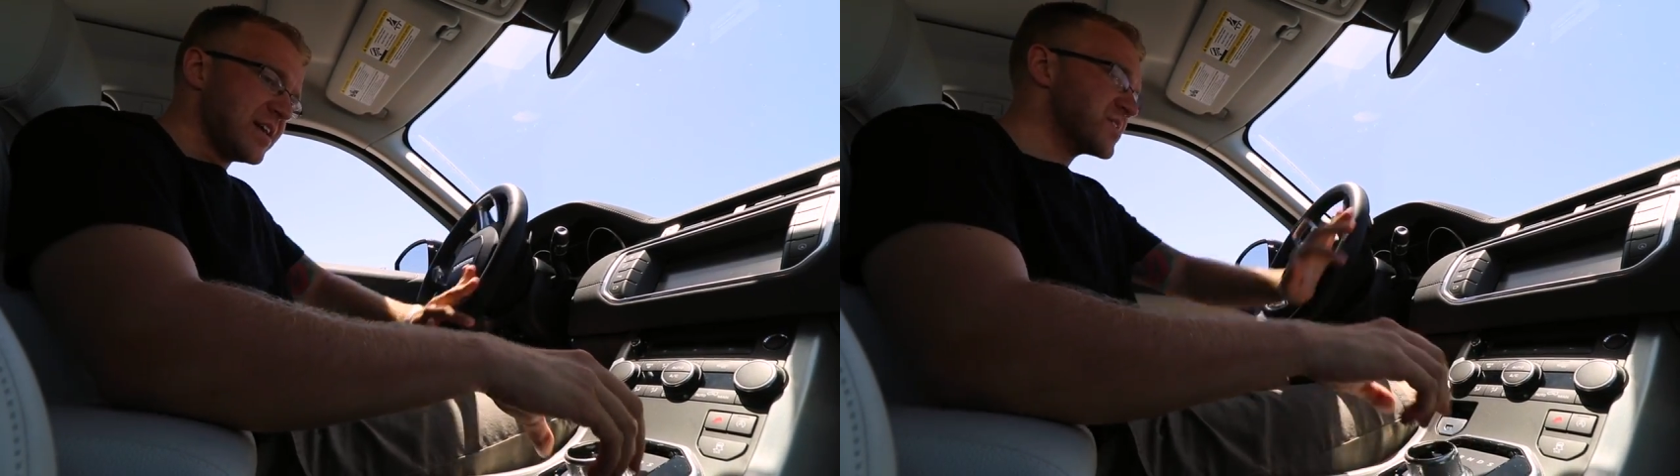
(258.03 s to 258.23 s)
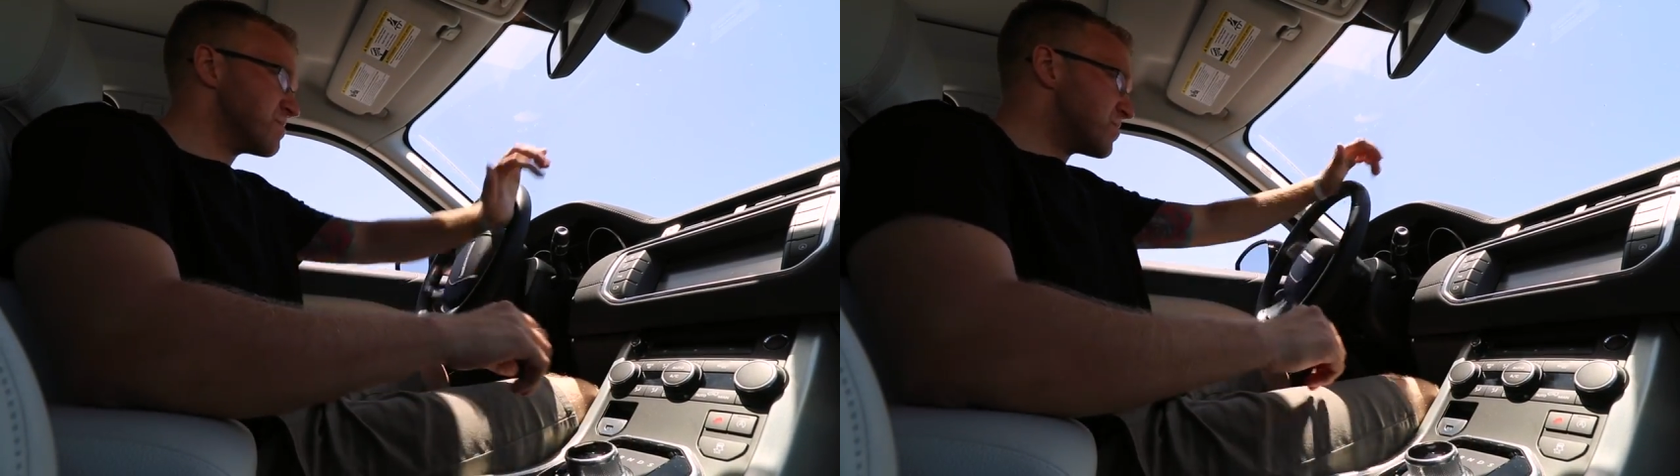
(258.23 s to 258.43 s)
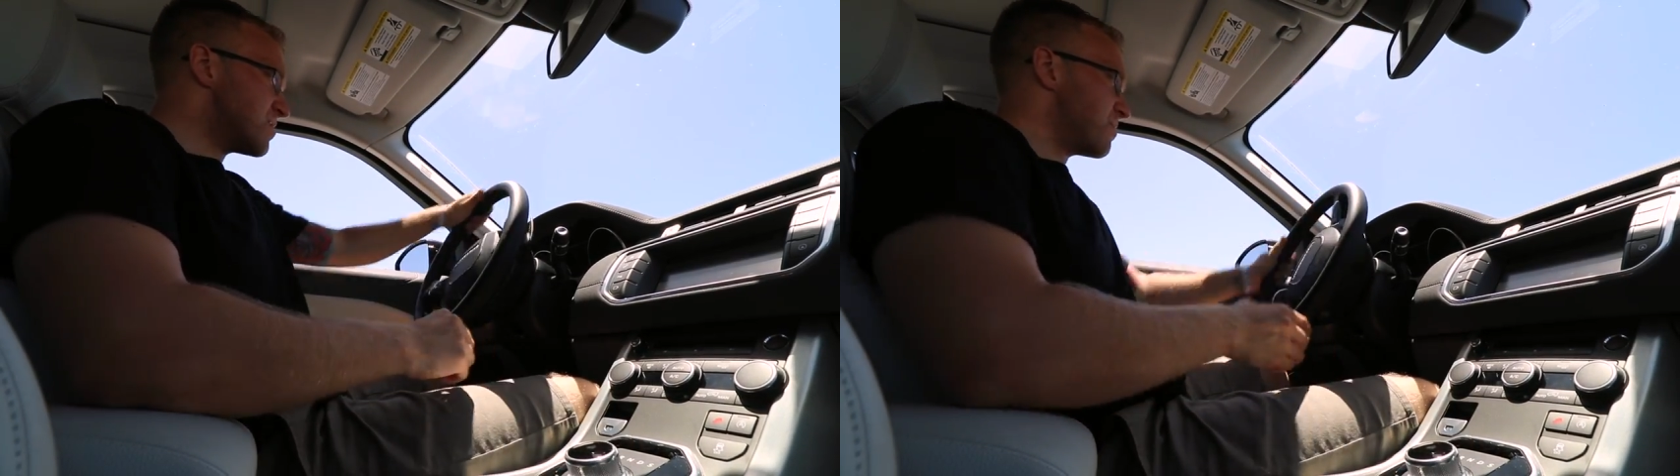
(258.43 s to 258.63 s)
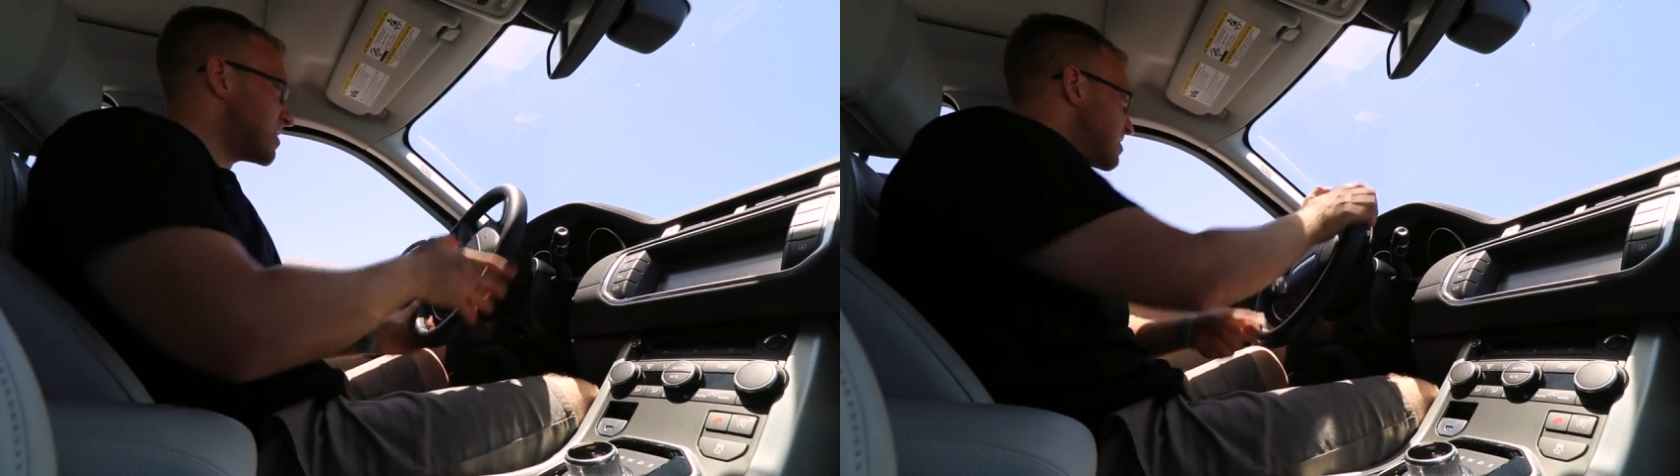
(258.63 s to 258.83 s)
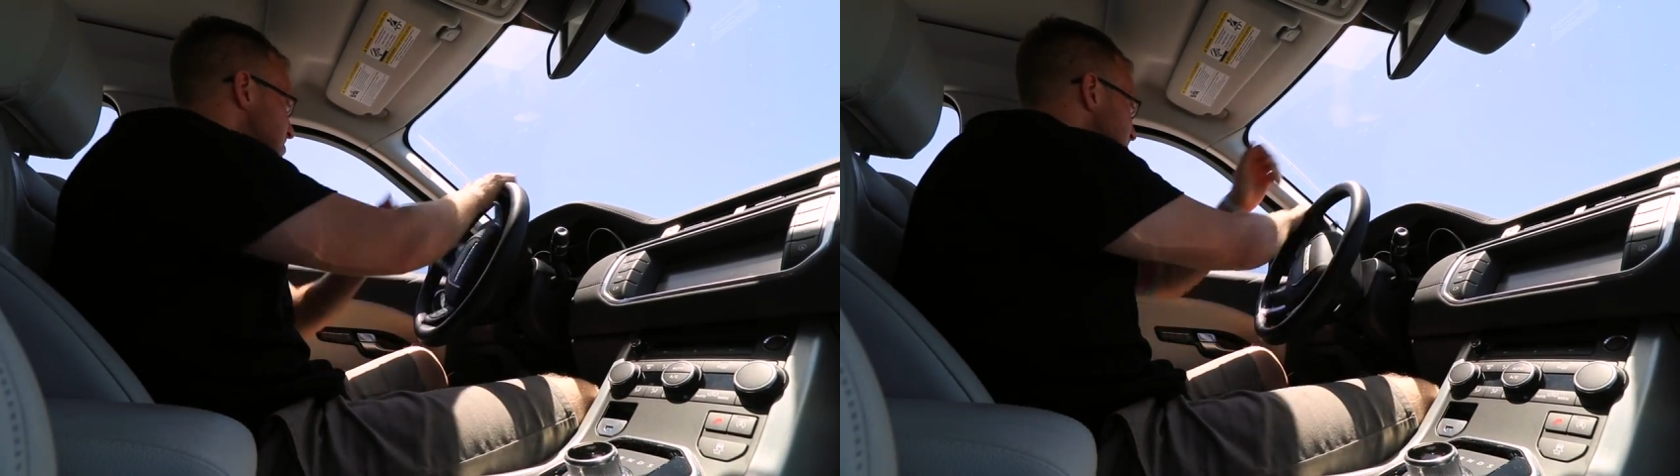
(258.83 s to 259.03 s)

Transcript: has some little pickup